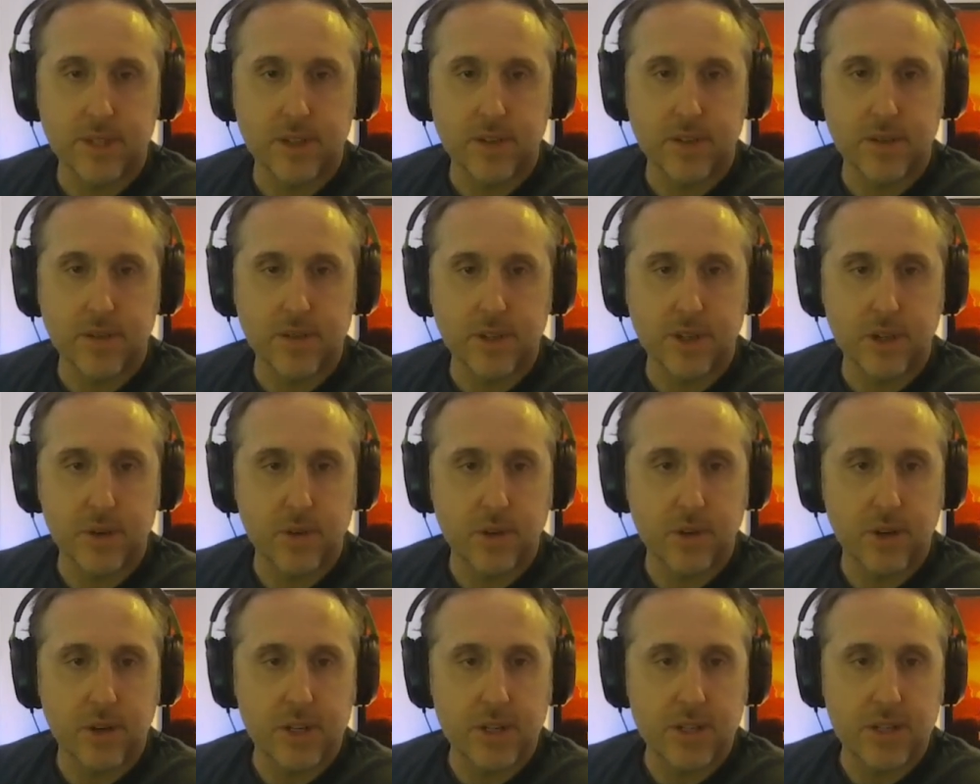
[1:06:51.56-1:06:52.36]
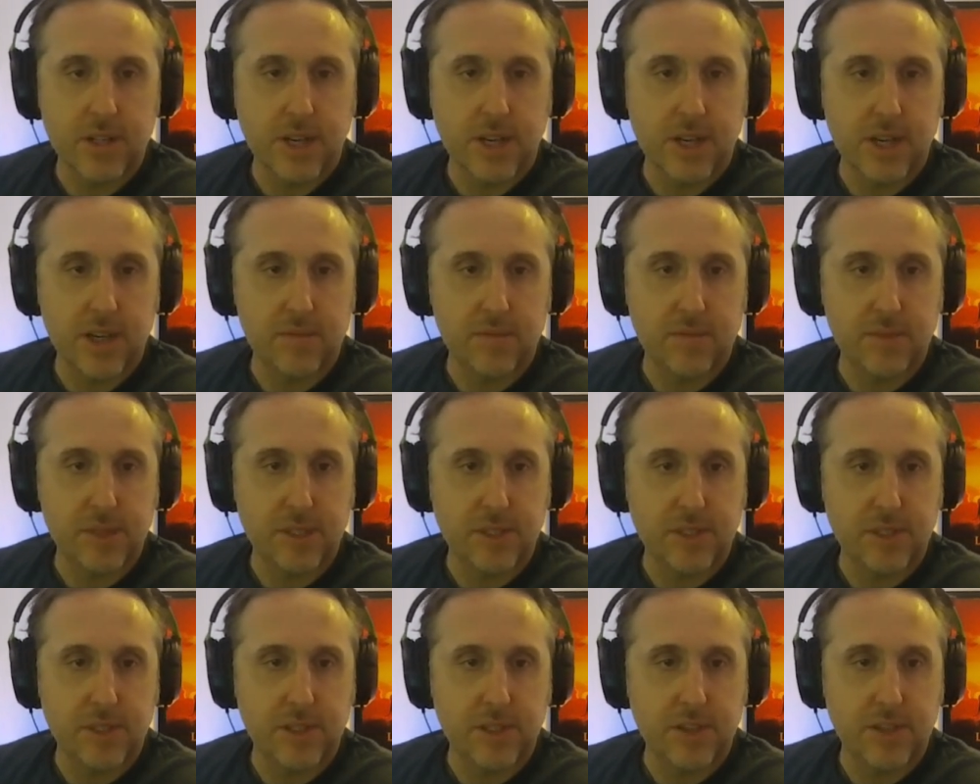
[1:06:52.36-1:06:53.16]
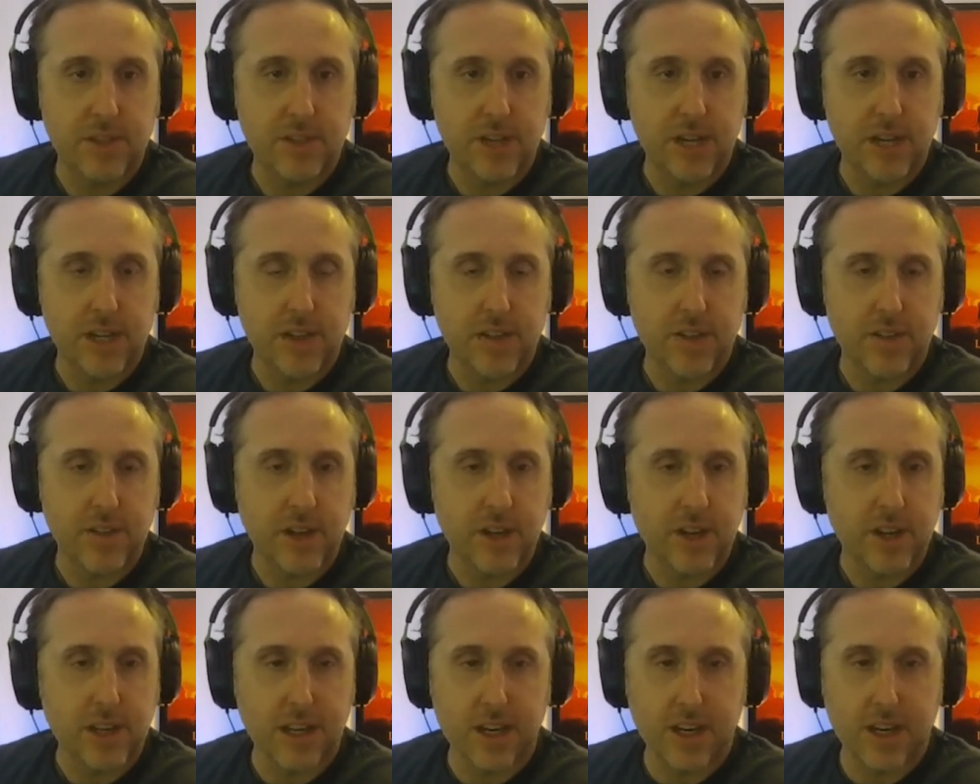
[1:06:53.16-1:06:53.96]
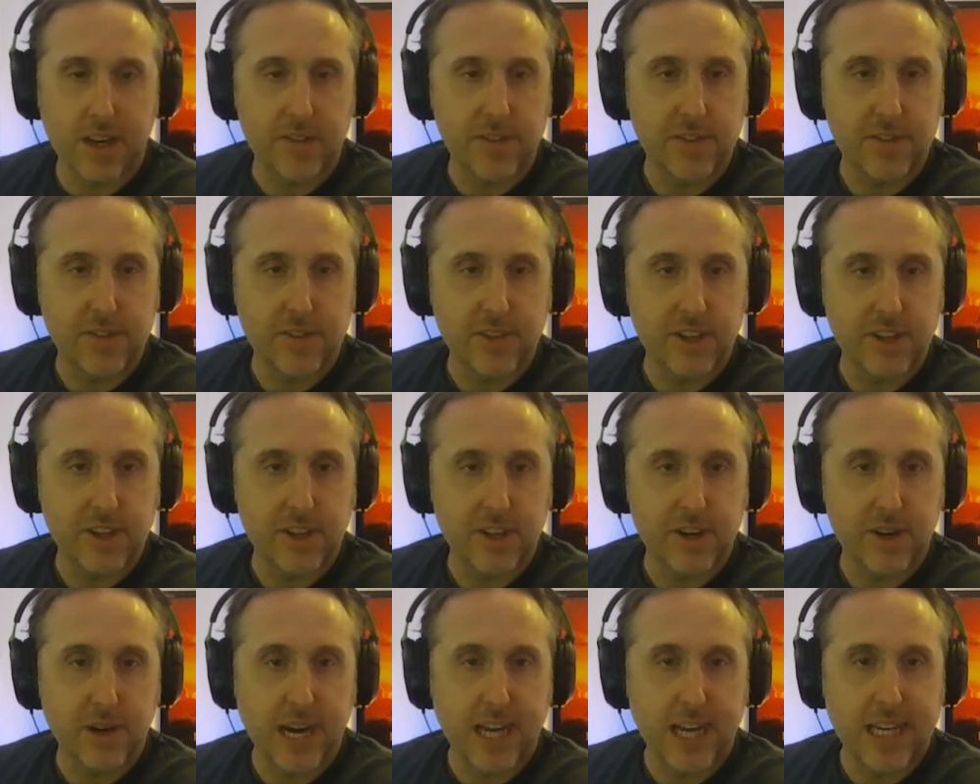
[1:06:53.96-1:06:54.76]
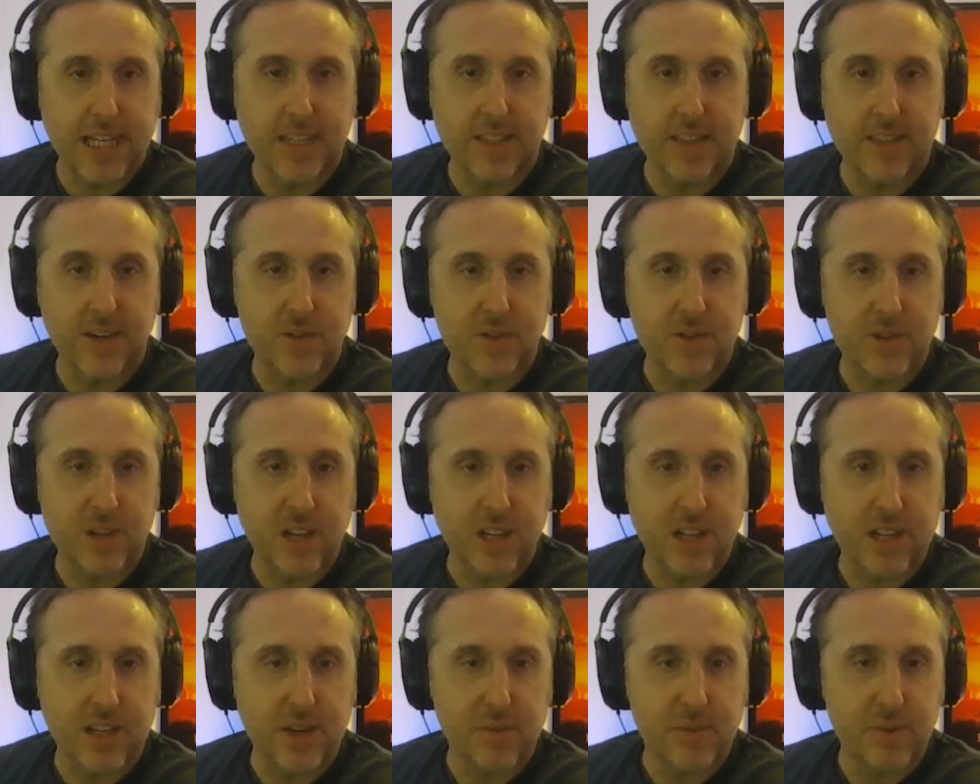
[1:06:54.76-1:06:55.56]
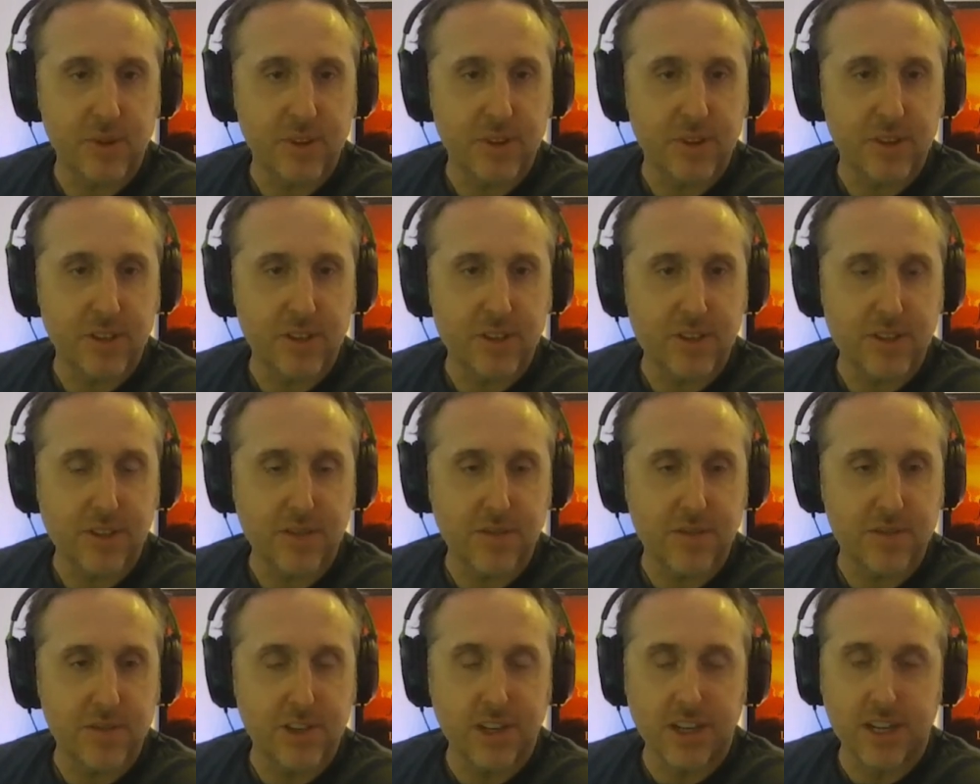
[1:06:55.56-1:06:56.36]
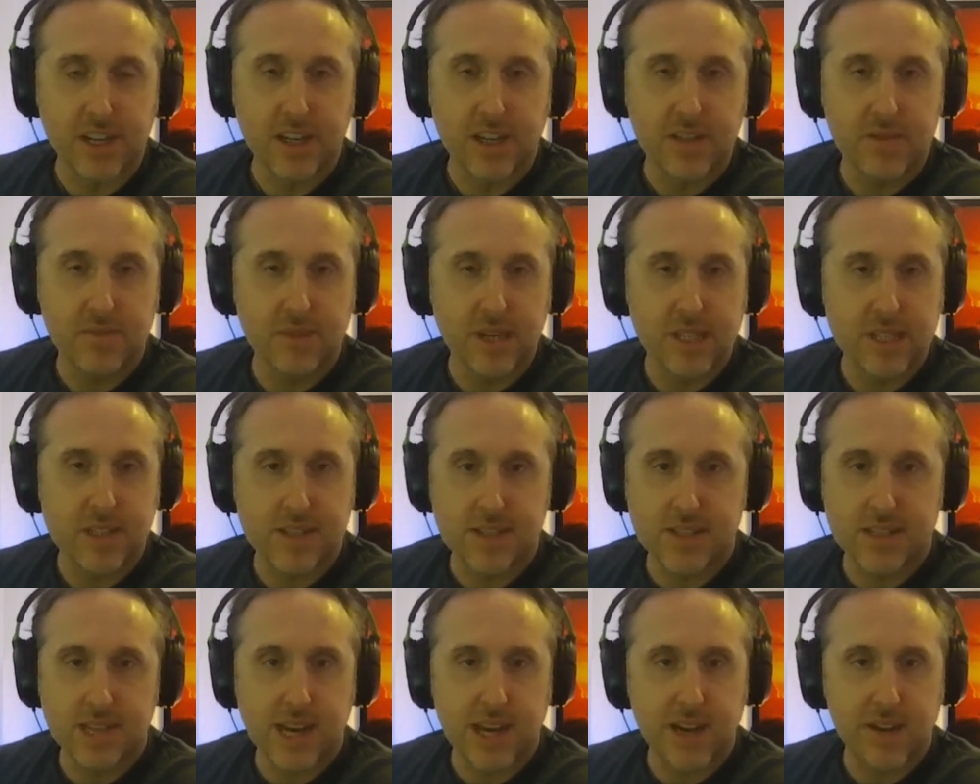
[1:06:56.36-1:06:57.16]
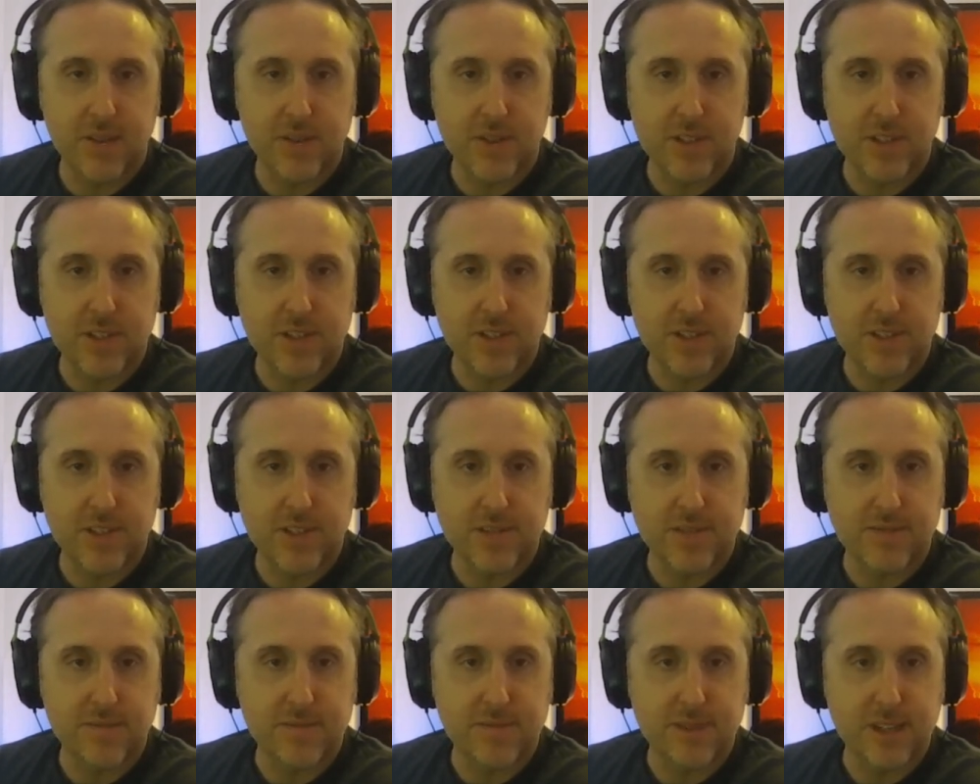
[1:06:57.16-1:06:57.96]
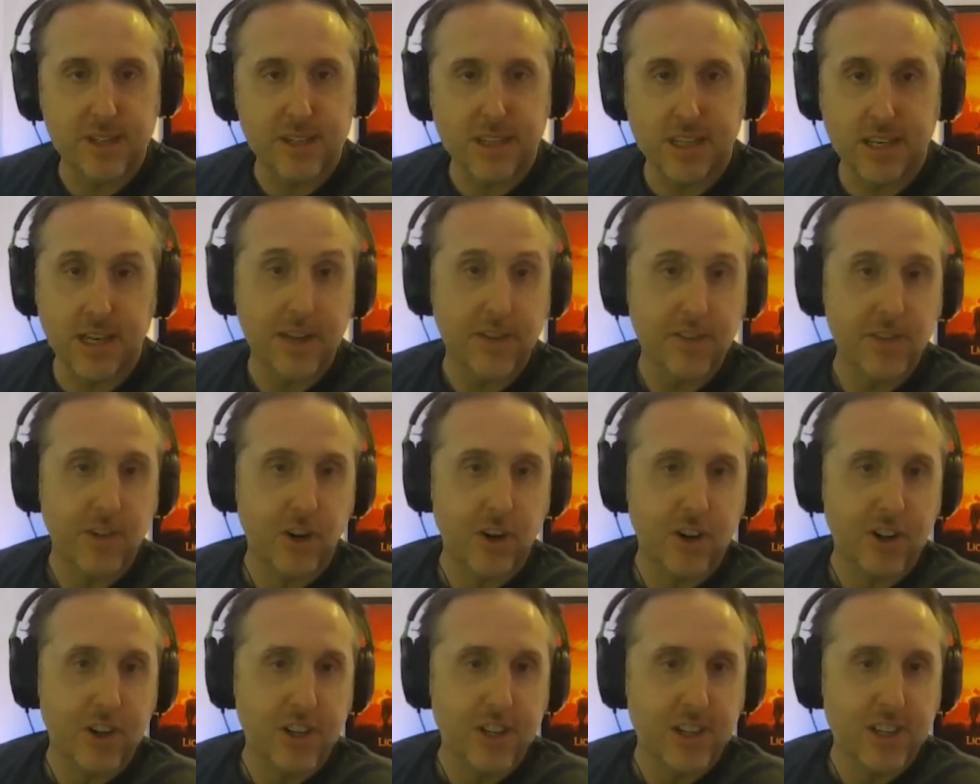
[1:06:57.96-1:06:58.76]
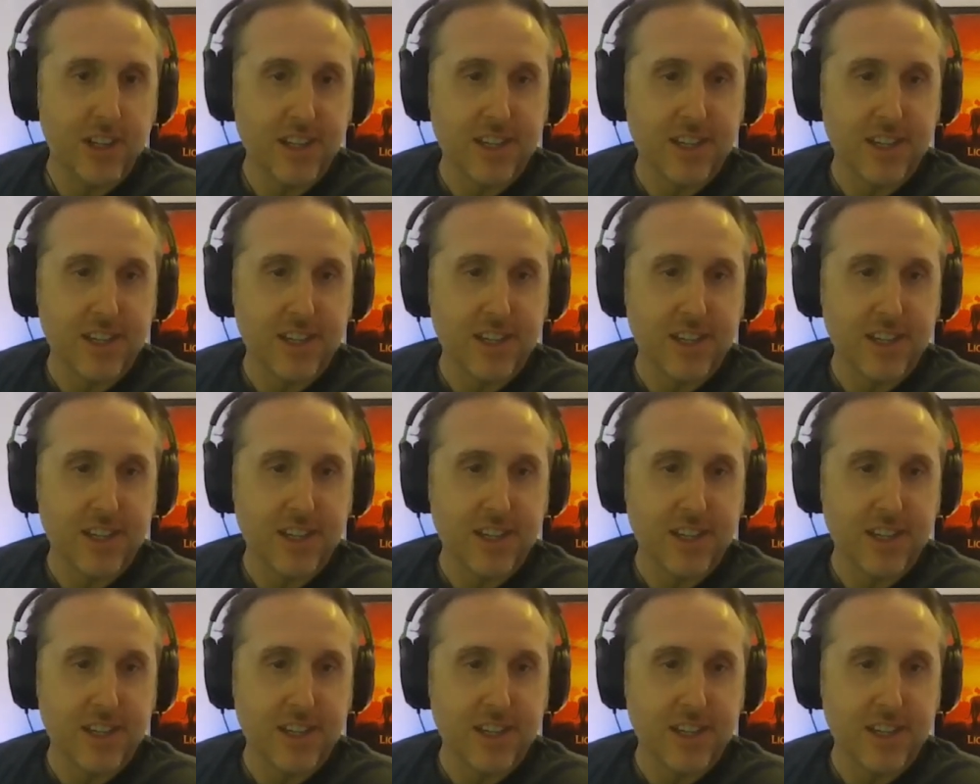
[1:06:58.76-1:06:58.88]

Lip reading: No, no worries. Yeah, me too. I think, yeah, I know anecdotally a couple of things, meta sounds, and yeah, not